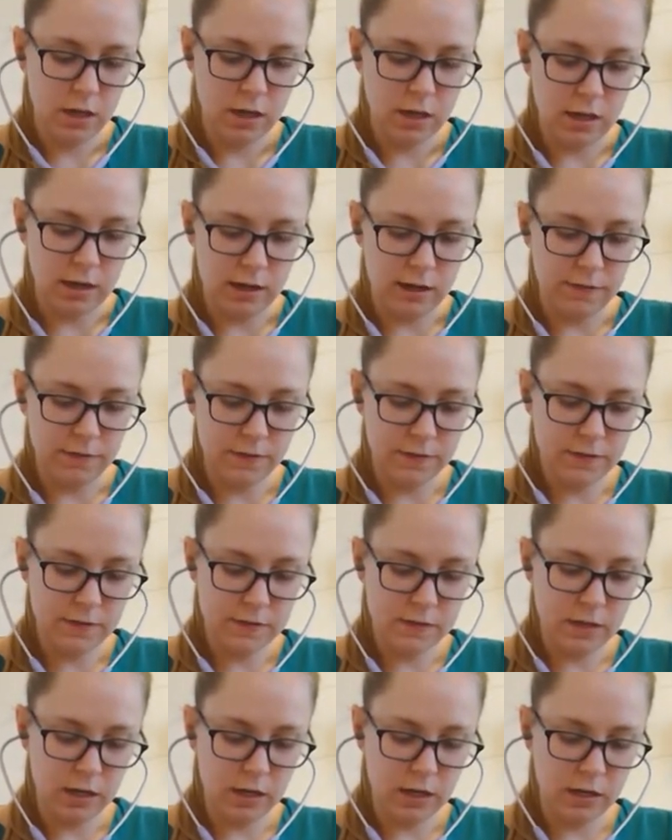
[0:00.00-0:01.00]
And at this
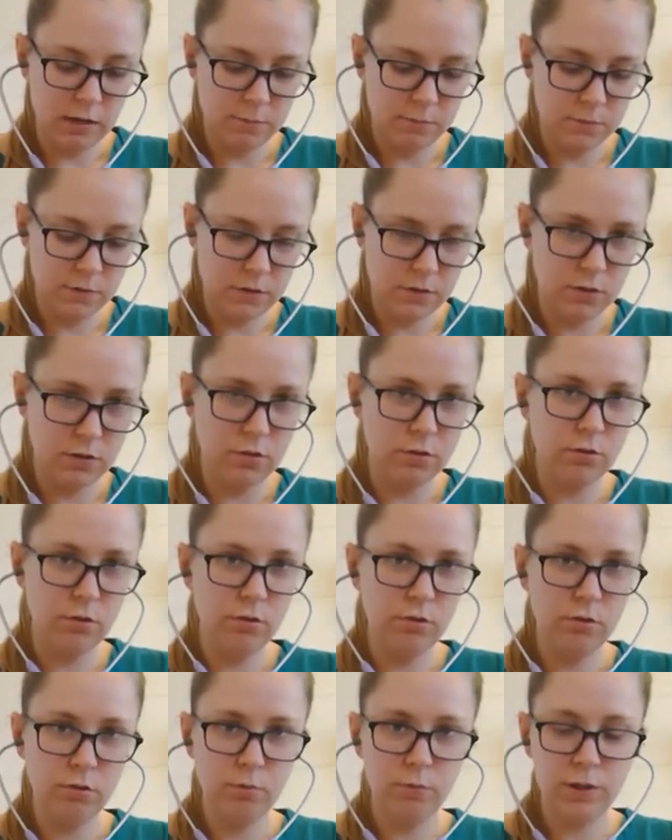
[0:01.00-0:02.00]
time
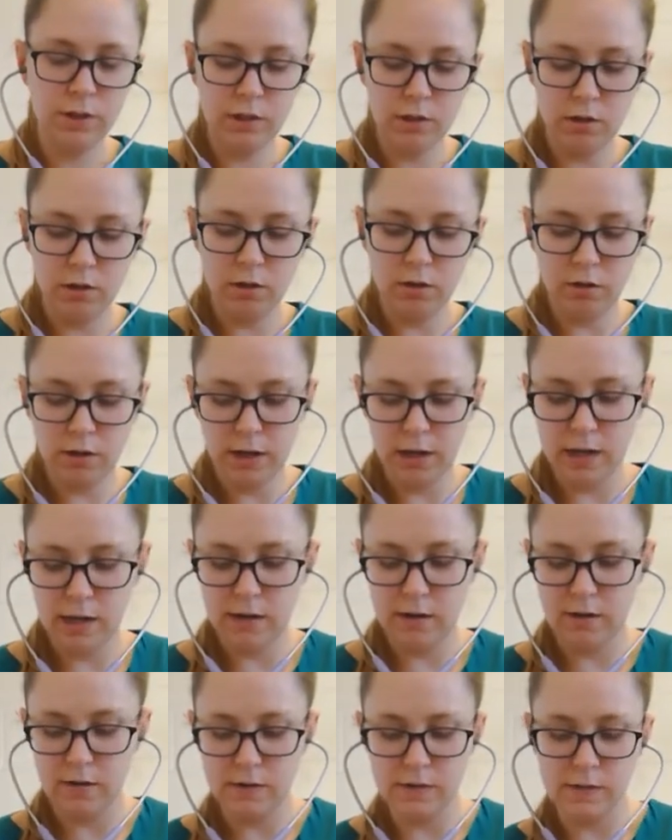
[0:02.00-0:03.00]
too, we could go ahead
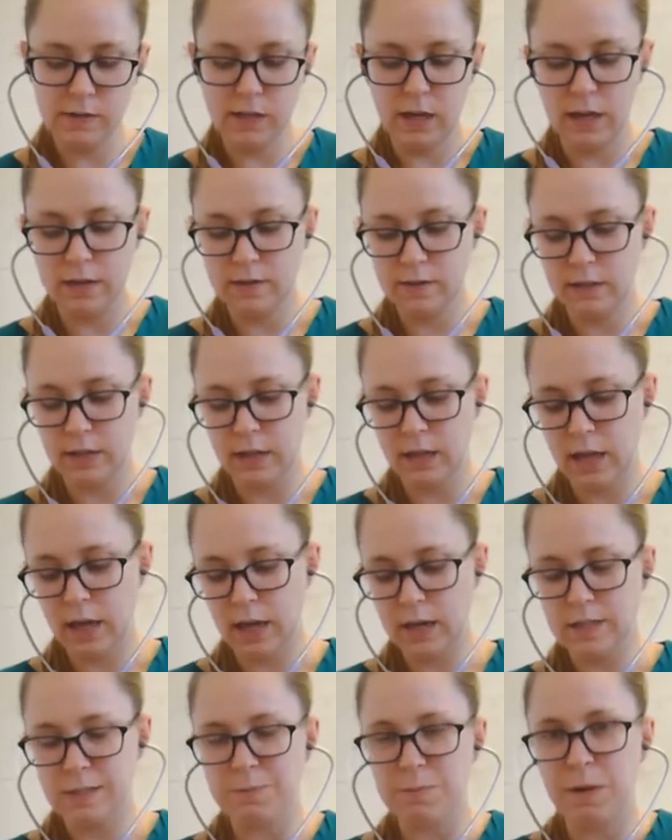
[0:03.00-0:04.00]
and assess like,
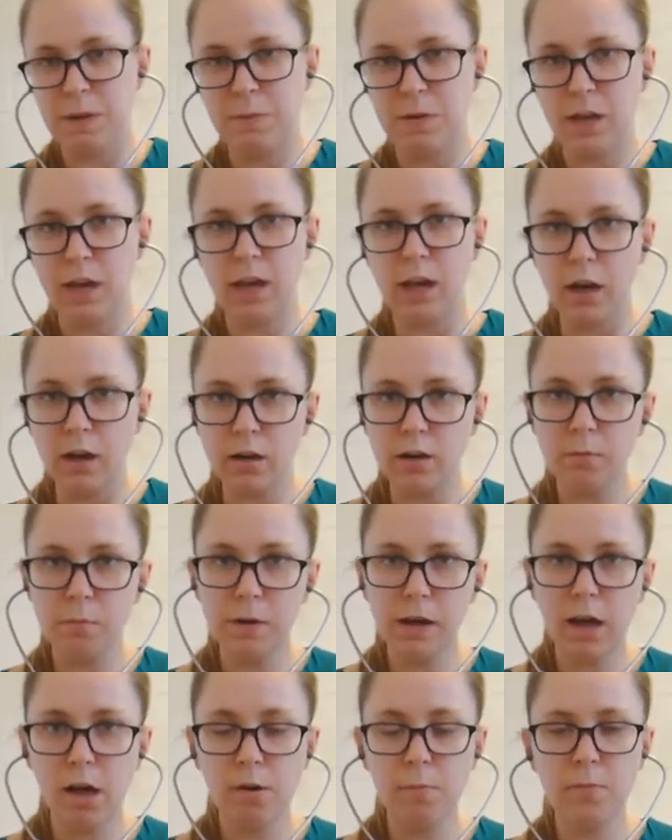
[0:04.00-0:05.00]
has baby had a
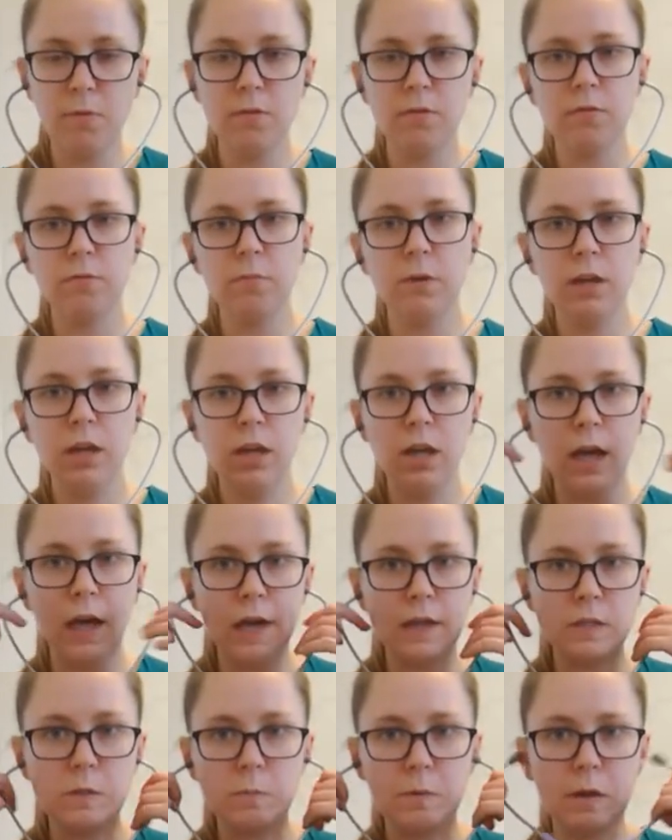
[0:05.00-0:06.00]
bowel movement?
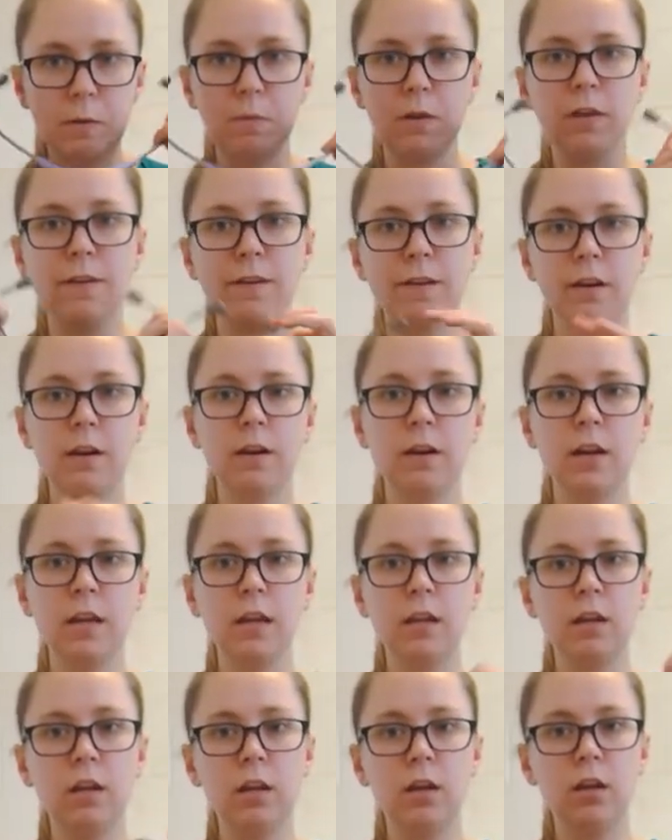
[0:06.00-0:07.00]
Has baby
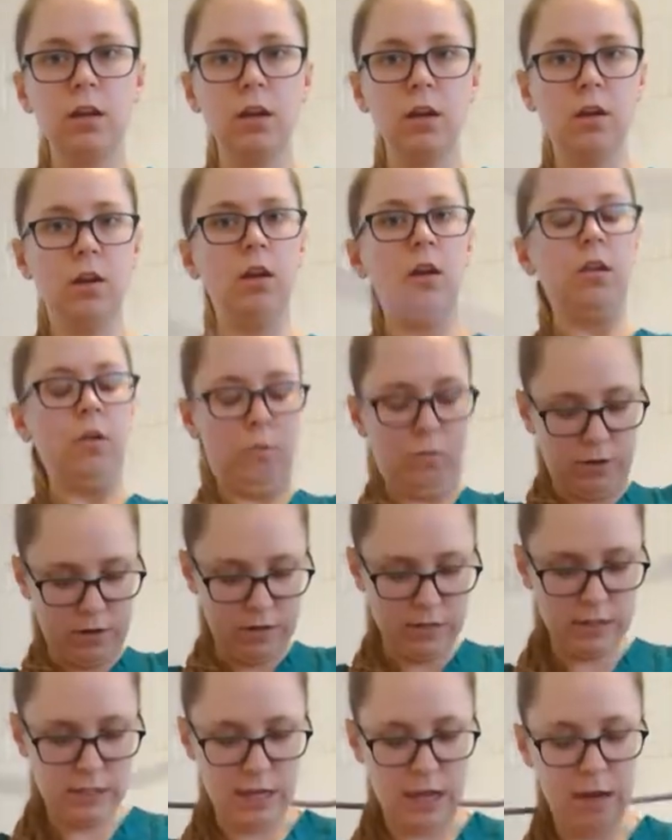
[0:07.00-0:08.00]
urinated? What
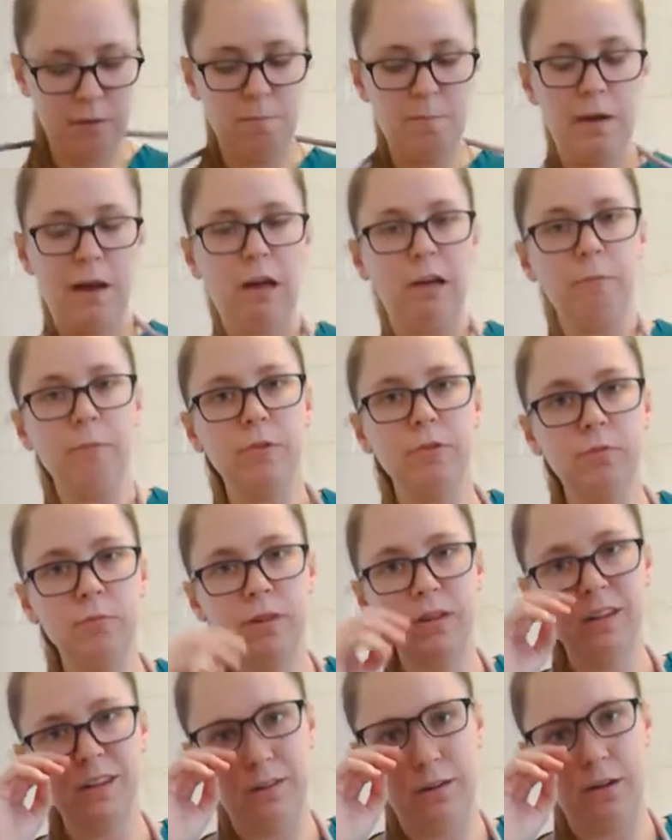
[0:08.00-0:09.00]
is that bowel
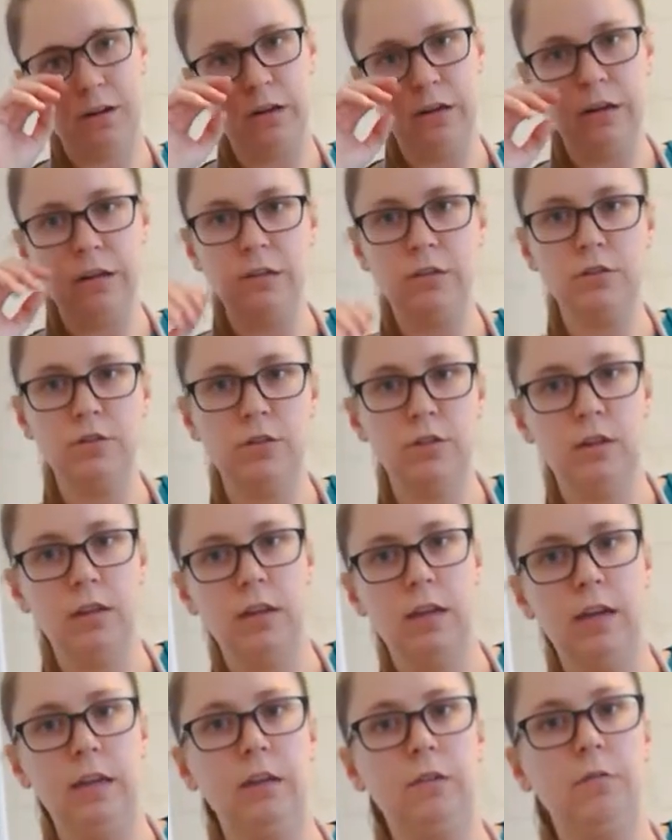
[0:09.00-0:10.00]
movement and urination
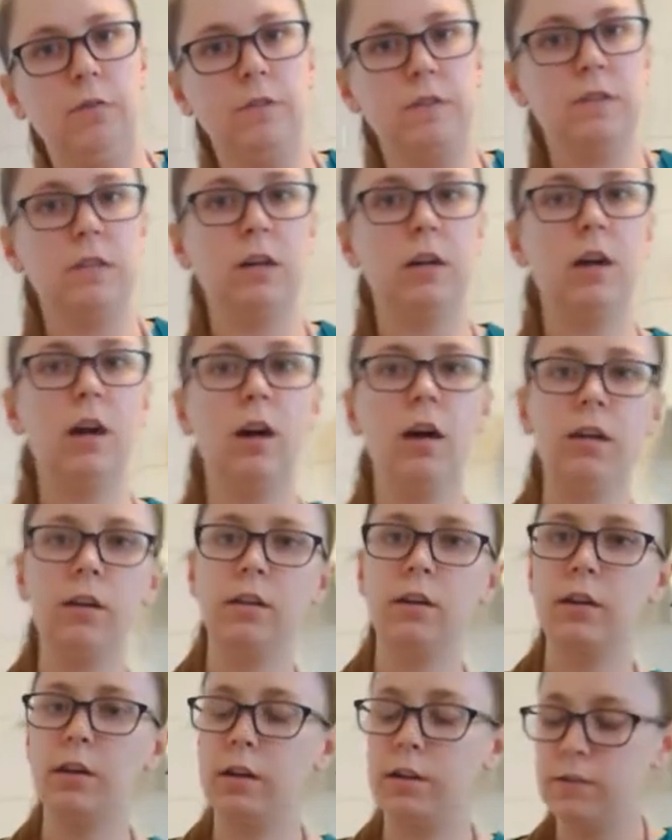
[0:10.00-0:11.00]
like? What's the
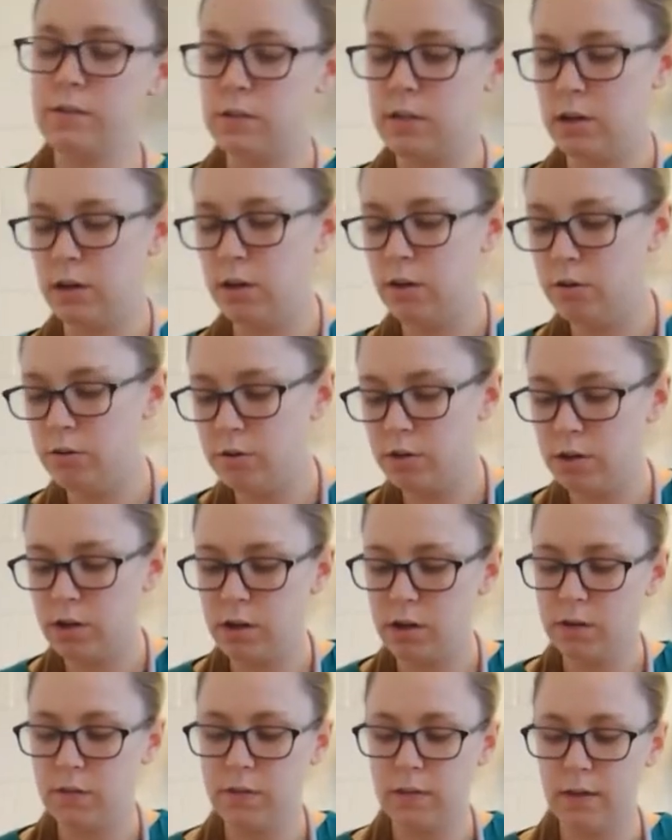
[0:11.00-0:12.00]
color? Is there
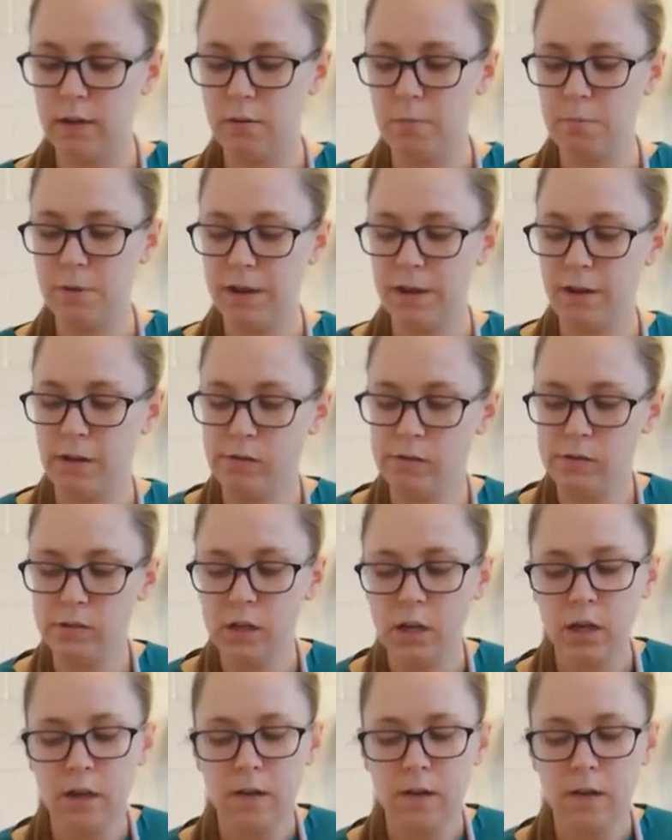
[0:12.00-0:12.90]
odor? The amount?